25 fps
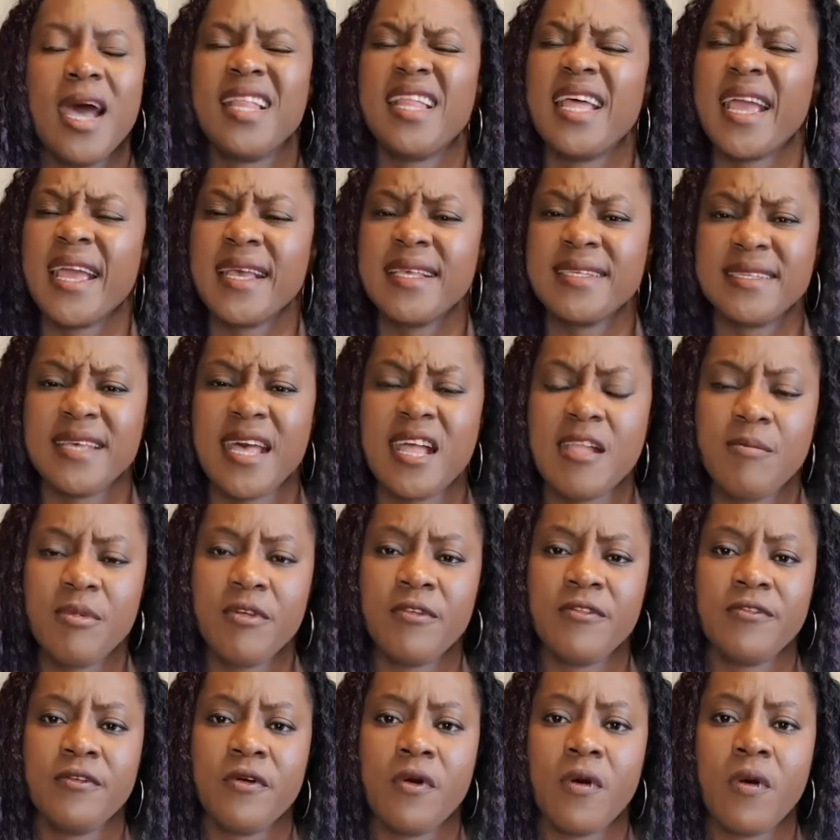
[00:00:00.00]
And like I
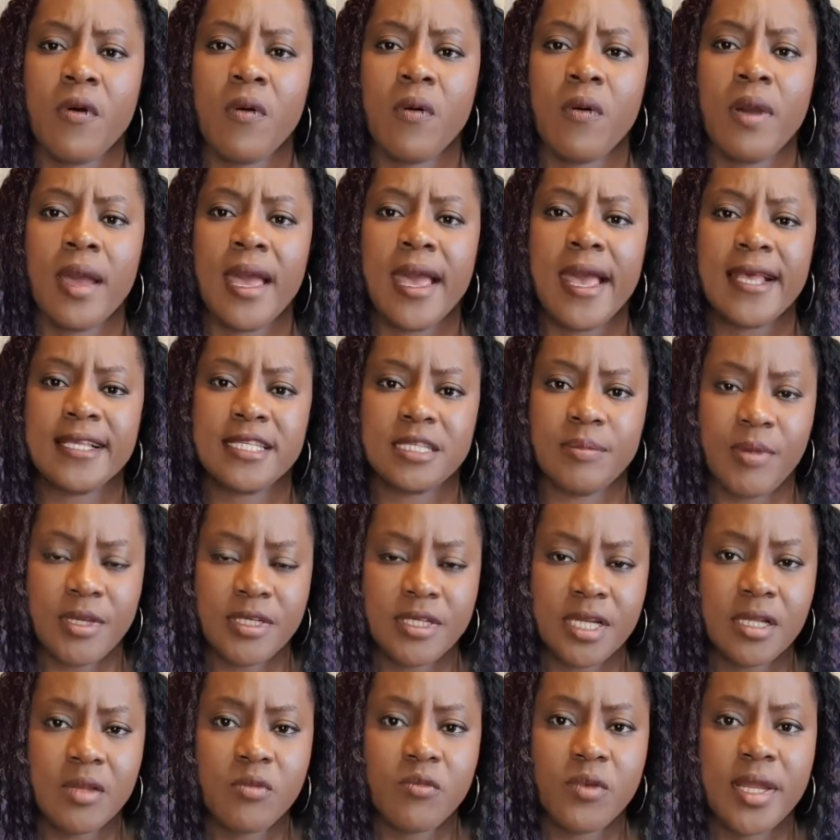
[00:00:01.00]
said before,
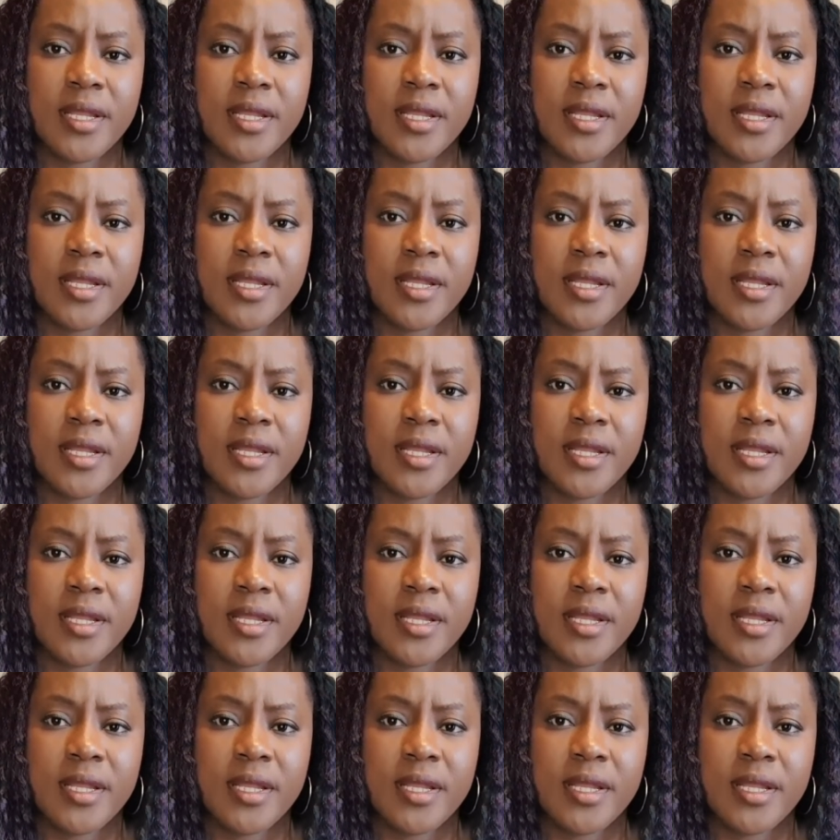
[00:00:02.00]
especially